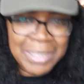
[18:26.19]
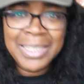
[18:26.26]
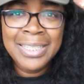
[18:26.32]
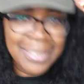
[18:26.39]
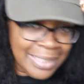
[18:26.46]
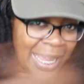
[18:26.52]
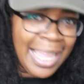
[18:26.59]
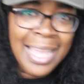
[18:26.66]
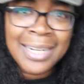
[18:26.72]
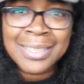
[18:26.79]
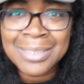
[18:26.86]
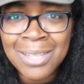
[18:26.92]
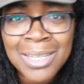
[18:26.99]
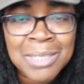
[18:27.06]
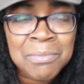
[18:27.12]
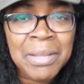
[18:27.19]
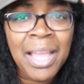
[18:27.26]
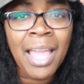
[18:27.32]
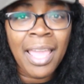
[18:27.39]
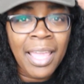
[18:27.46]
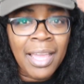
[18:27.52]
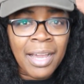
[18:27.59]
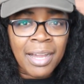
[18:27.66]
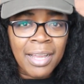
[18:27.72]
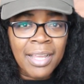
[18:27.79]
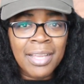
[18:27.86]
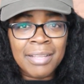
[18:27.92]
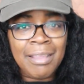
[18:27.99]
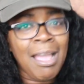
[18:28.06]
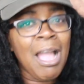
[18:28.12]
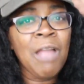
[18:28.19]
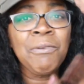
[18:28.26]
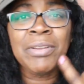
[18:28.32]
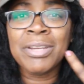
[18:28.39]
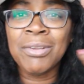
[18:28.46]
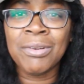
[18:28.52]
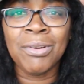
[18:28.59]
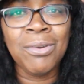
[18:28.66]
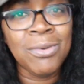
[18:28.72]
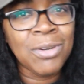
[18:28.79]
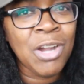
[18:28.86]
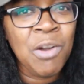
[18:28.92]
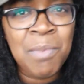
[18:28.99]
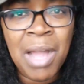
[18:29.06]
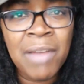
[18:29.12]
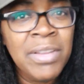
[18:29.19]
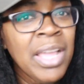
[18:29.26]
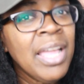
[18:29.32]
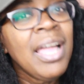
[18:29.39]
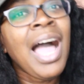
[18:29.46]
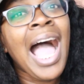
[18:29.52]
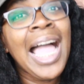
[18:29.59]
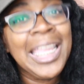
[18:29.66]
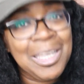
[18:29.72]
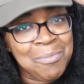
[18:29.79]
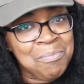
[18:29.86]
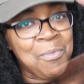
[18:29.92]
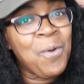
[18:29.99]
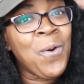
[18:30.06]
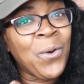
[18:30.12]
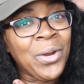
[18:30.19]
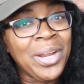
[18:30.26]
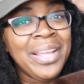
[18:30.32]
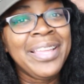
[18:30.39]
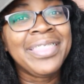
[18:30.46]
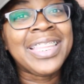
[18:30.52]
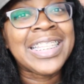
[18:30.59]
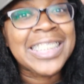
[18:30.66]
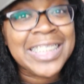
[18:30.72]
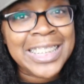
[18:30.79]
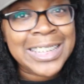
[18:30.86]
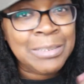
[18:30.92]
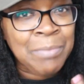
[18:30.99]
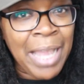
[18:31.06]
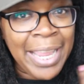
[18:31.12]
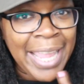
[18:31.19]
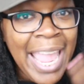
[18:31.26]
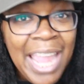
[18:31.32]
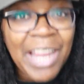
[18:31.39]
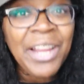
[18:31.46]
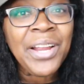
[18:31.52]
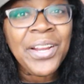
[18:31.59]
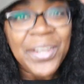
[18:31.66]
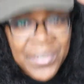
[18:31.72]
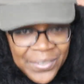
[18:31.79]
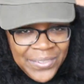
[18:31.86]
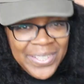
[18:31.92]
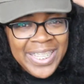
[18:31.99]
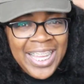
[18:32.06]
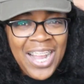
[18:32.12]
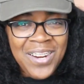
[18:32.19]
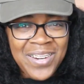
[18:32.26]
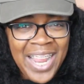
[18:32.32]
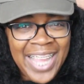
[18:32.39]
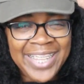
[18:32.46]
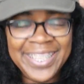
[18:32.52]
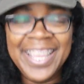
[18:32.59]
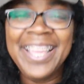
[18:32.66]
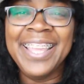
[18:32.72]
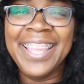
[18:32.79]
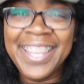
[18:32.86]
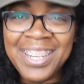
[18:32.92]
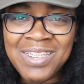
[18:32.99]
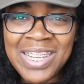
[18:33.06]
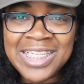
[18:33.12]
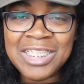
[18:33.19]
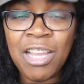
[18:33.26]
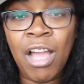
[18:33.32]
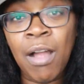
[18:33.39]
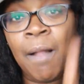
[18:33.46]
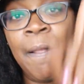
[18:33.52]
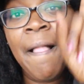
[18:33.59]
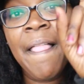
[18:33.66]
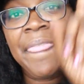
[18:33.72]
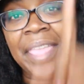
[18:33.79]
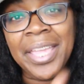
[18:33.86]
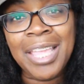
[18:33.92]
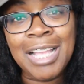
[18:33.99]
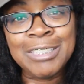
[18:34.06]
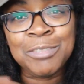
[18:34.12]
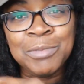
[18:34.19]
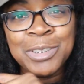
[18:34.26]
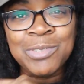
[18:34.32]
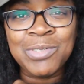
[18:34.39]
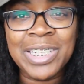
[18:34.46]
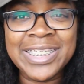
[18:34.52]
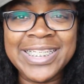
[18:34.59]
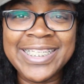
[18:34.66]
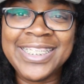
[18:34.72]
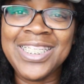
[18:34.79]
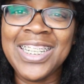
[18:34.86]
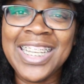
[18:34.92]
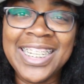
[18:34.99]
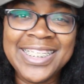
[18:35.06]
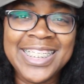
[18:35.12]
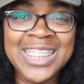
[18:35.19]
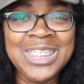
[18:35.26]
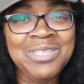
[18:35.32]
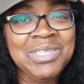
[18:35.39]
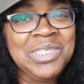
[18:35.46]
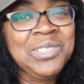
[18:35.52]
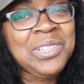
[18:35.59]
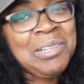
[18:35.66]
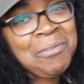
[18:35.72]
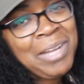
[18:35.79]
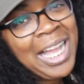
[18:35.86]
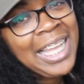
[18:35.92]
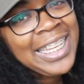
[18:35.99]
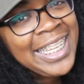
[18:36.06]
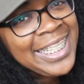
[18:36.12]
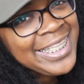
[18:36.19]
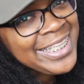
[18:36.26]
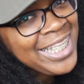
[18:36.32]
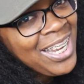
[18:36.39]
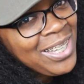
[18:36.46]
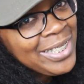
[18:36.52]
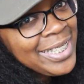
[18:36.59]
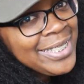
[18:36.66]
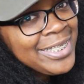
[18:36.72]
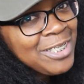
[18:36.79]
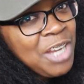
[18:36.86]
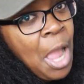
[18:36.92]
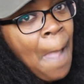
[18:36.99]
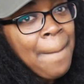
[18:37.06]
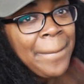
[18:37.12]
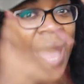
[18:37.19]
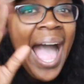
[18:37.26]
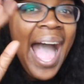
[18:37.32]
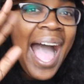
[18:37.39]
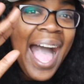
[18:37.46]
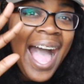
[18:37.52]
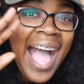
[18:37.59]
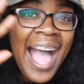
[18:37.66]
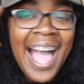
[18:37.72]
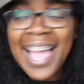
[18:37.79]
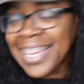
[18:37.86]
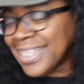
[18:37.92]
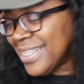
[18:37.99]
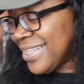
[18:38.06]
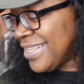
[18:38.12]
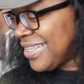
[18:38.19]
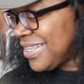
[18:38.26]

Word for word: I get tired of talking about hair. Y'all already know the old GOLDMOUTH. I am more than just my hair. All right? Anyways, y'all, thank y'all so much for watching. That's all I got to say in this video, and I'm going to holler at y'all later. Bye.